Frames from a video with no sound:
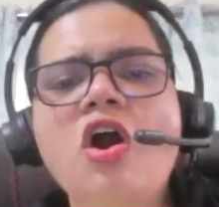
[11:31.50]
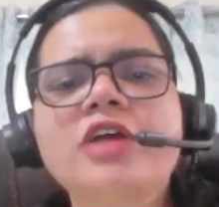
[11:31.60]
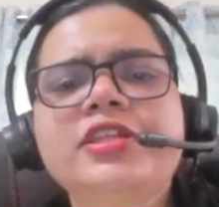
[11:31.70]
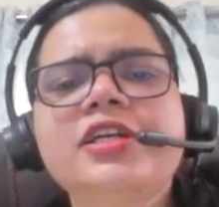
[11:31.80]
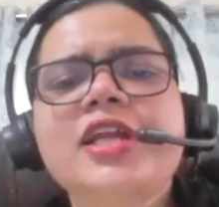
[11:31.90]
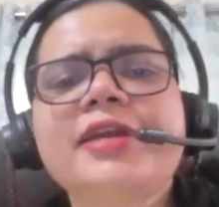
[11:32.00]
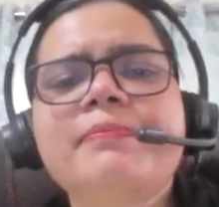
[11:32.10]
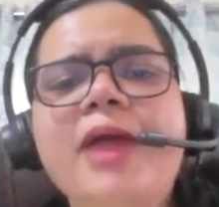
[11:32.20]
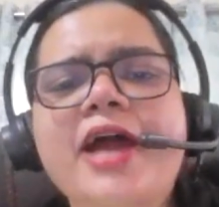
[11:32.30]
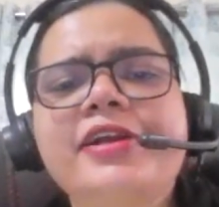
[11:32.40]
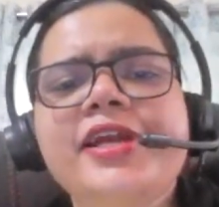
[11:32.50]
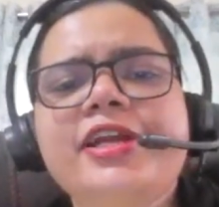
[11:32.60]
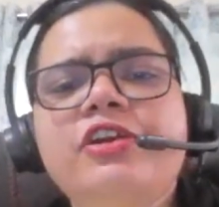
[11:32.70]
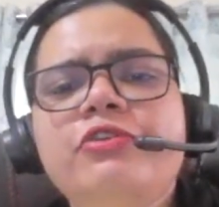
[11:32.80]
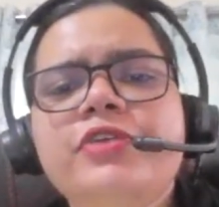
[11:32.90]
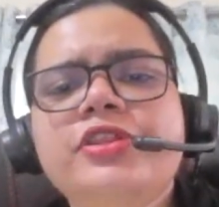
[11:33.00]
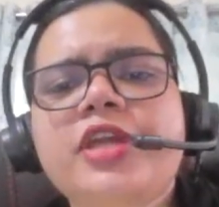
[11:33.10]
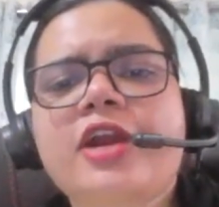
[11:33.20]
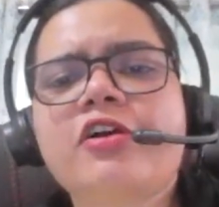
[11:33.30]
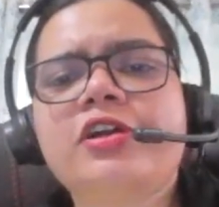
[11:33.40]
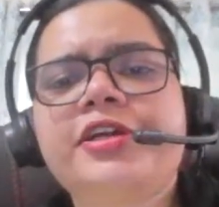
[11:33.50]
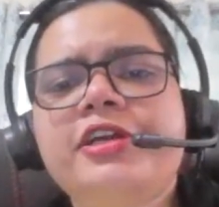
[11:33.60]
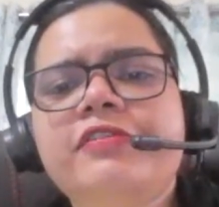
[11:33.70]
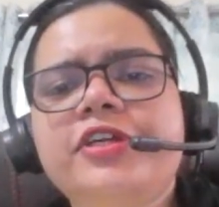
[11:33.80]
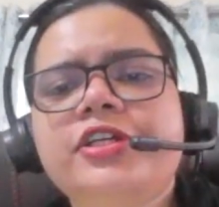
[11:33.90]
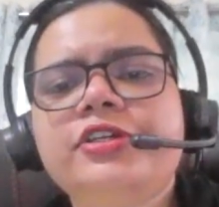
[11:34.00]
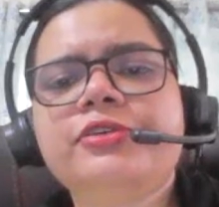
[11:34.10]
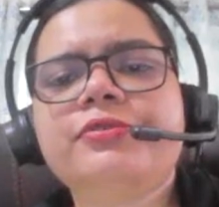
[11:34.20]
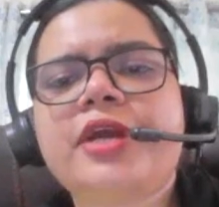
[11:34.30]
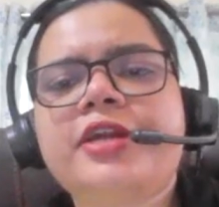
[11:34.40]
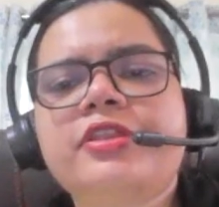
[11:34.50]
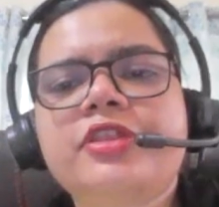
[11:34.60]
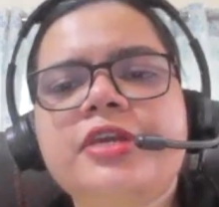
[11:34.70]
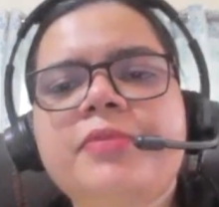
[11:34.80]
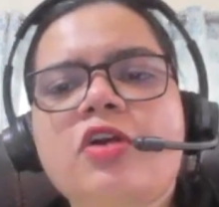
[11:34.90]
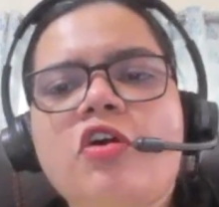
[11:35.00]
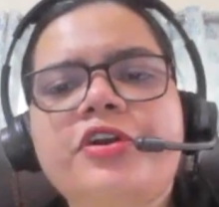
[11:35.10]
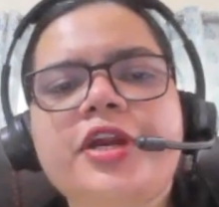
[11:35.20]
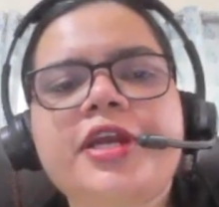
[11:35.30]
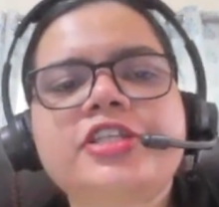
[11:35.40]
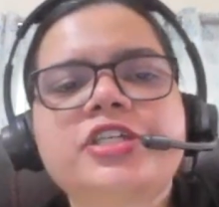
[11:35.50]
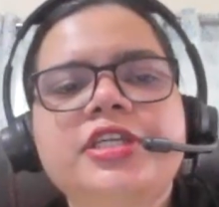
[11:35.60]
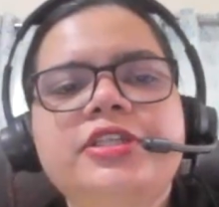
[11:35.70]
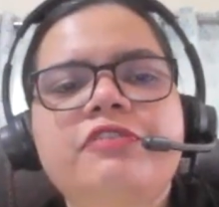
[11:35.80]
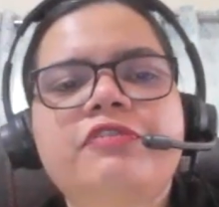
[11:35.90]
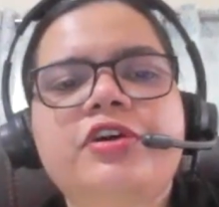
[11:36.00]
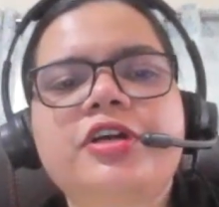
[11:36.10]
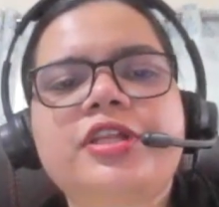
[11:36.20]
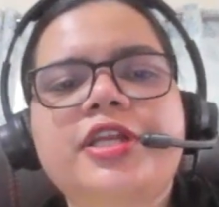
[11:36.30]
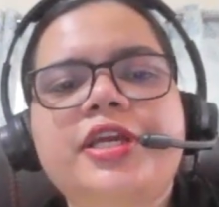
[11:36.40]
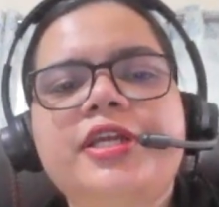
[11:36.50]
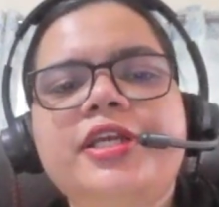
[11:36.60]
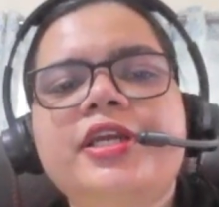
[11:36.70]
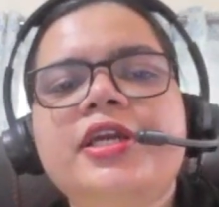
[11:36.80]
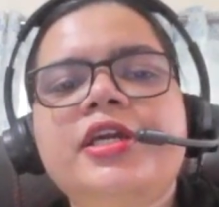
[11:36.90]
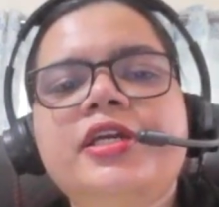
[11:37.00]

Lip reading: Authors like Barrie and Lewis Carroll delved into extreme contradiction in their work, creating